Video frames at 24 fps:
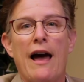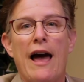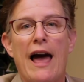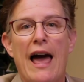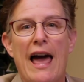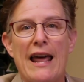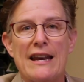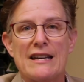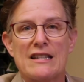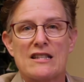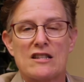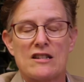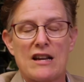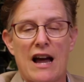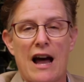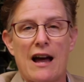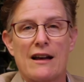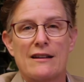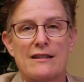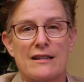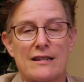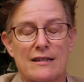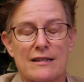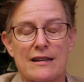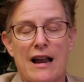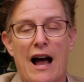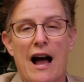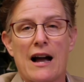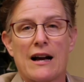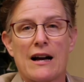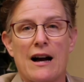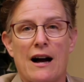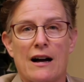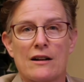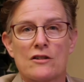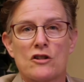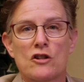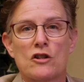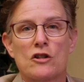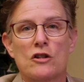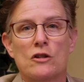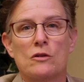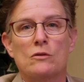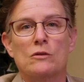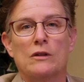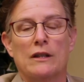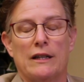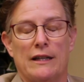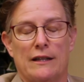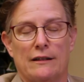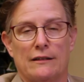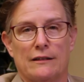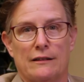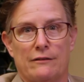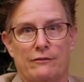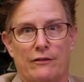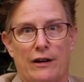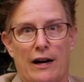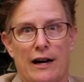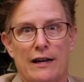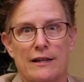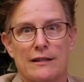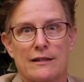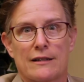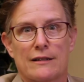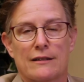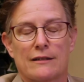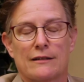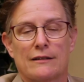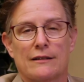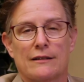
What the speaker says: and does not constitute legal advice.